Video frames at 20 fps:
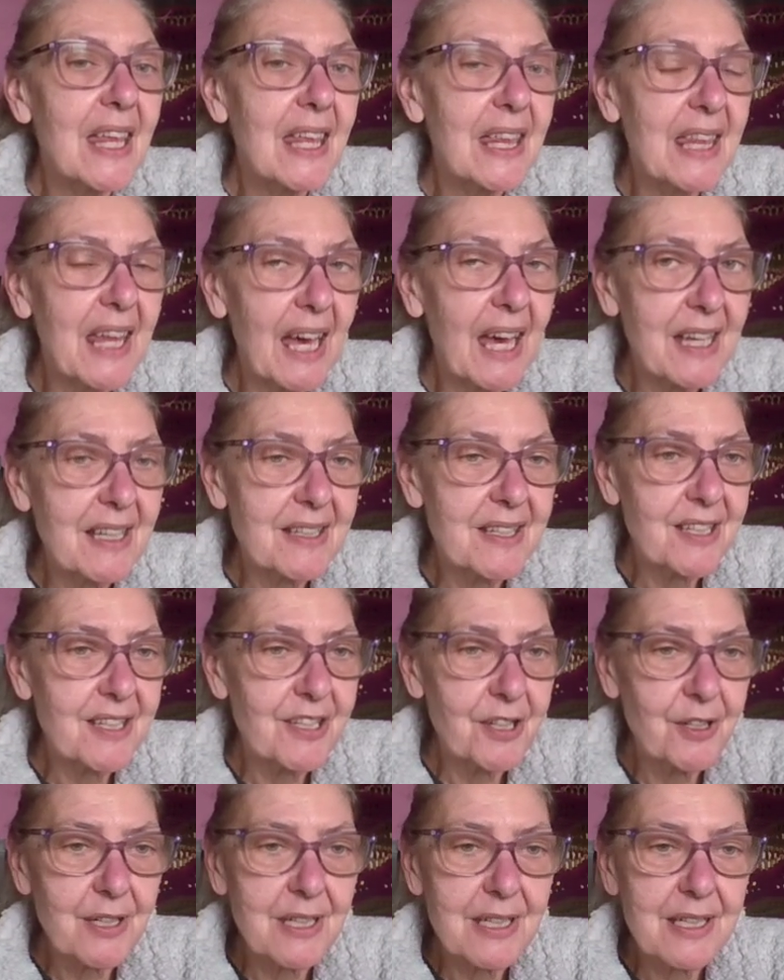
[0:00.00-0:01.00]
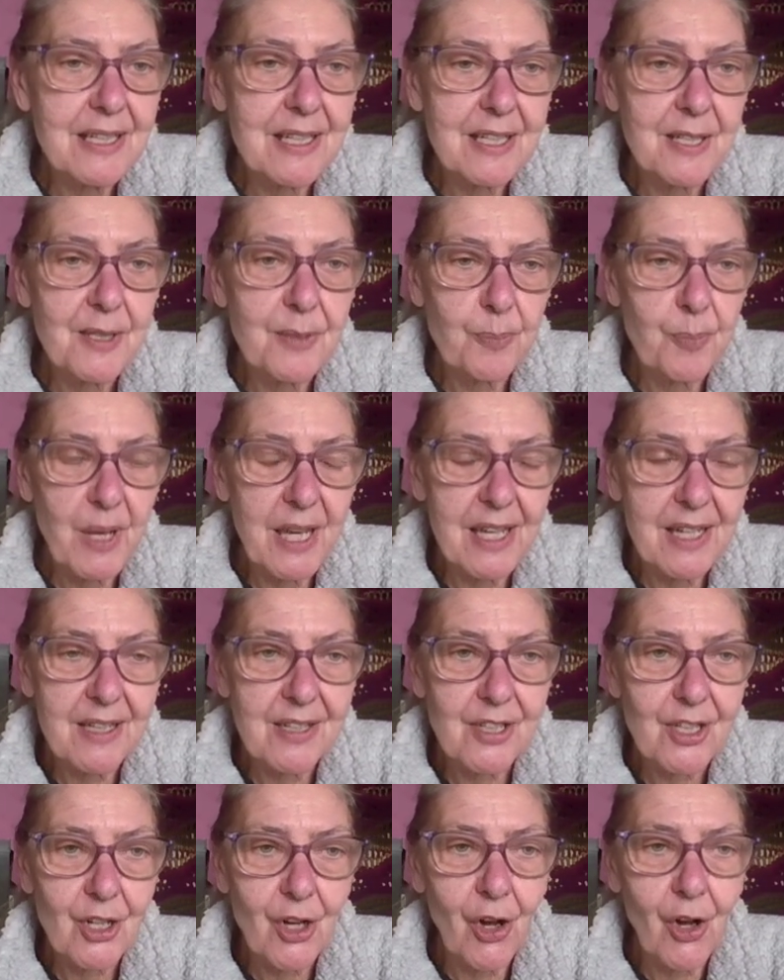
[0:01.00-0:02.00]
that series is
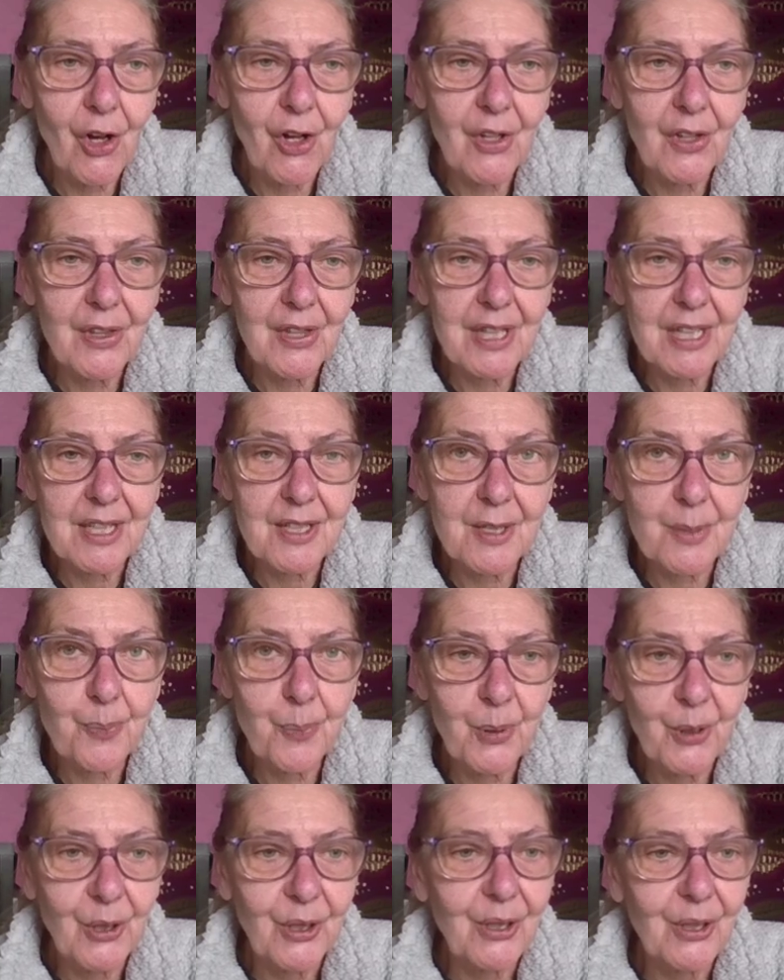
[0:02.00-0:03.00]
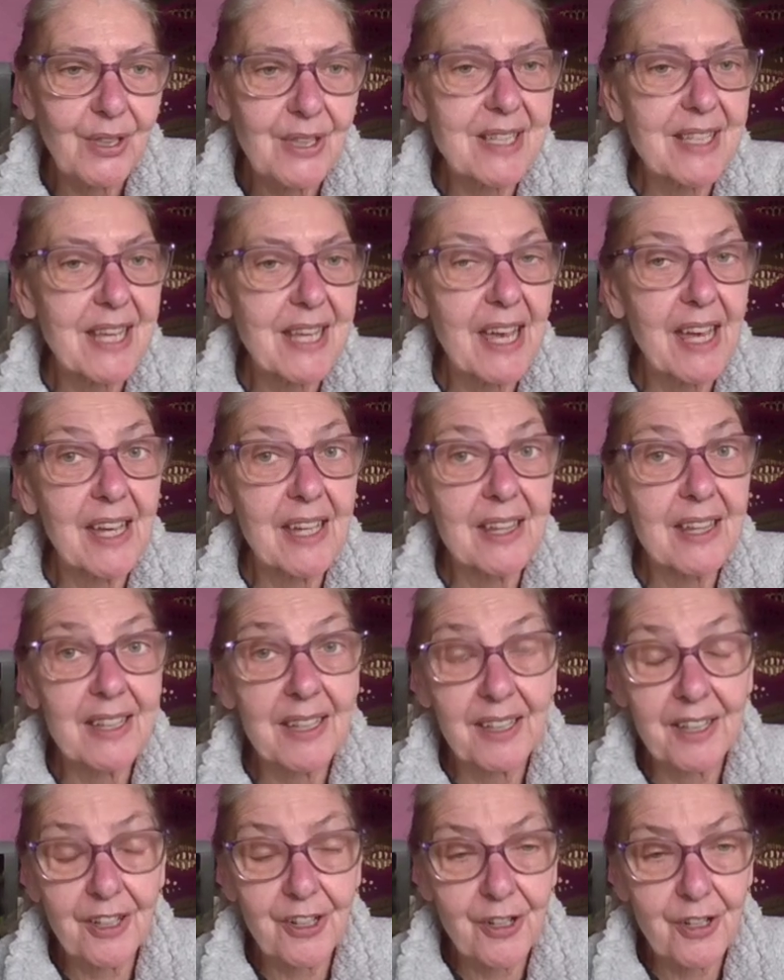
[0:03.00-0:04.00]
based on these books and the
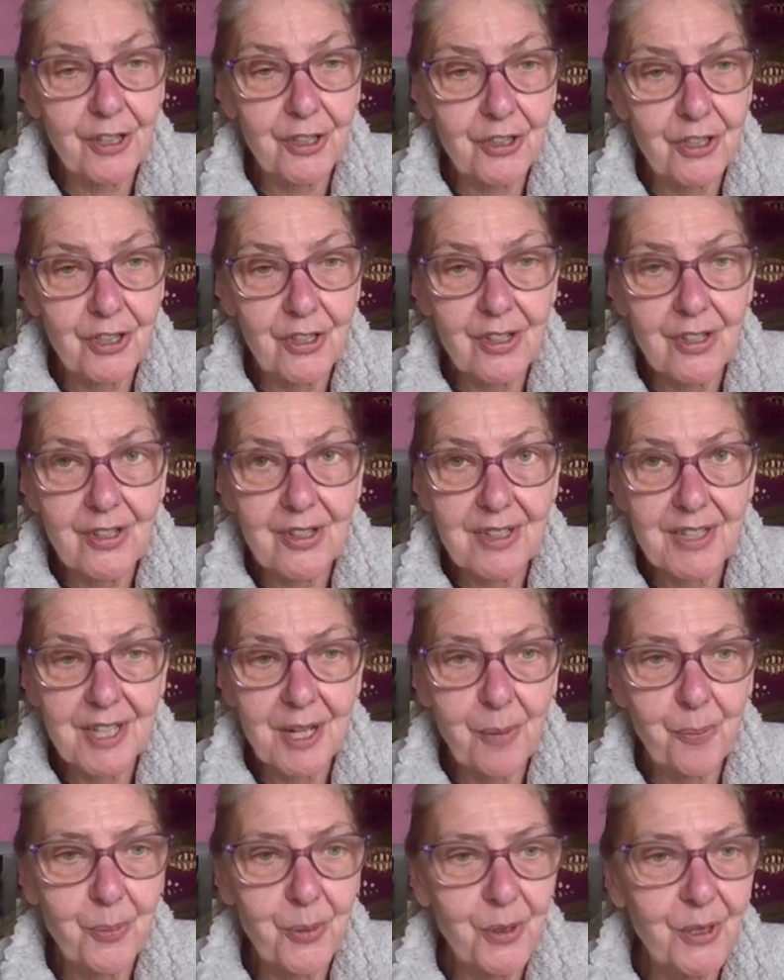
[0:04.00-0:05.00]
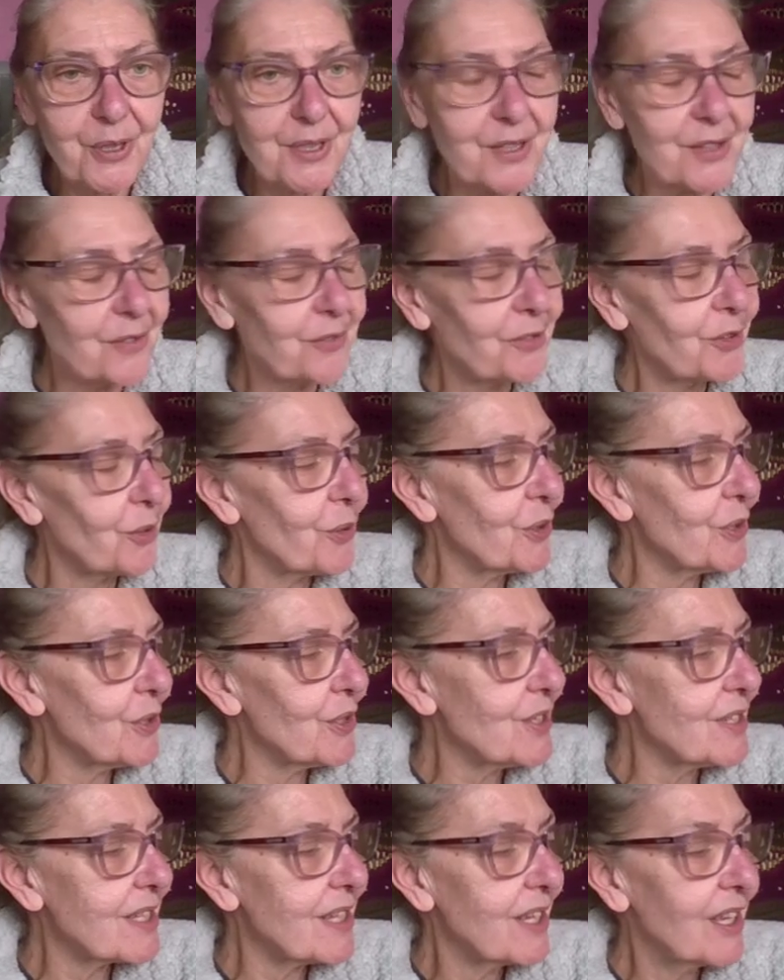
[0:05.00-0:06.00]
character Temperance, of
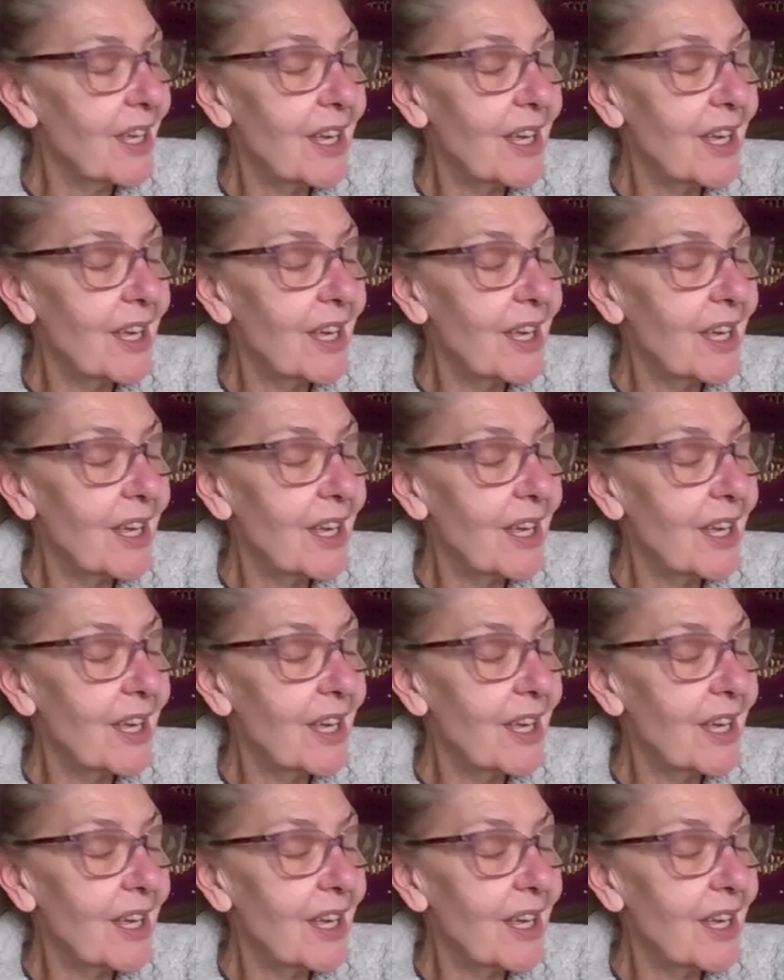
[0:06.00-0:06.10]
course.